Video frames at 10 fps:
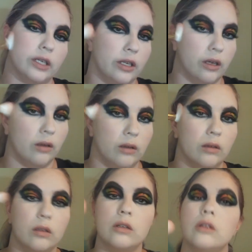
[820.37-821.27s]
tell
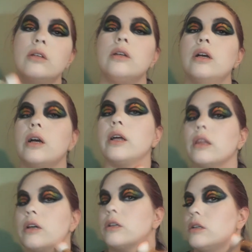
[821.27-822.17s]
I
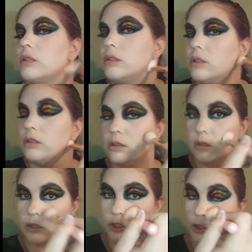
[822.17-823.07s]
look
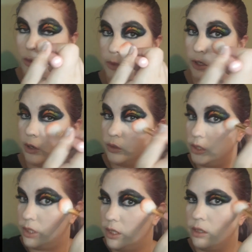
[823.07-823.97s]
super
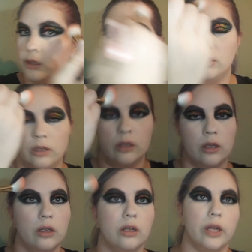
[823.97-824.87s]
ghosty.
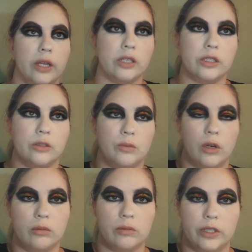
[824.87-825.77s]
I can just
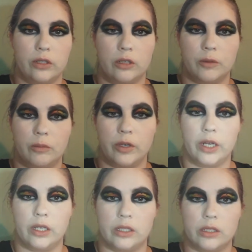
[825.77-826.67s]
probably turn up the
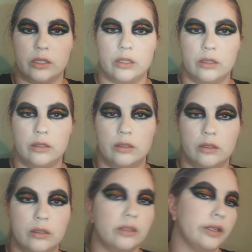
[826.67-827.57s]
brightness.
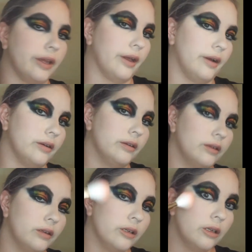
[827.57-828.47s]
Yeah
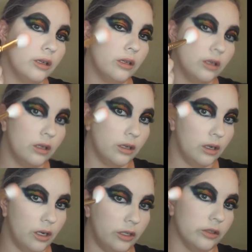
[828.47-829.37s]

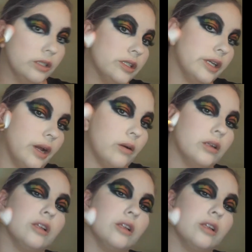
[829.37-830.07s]
and you'll see how it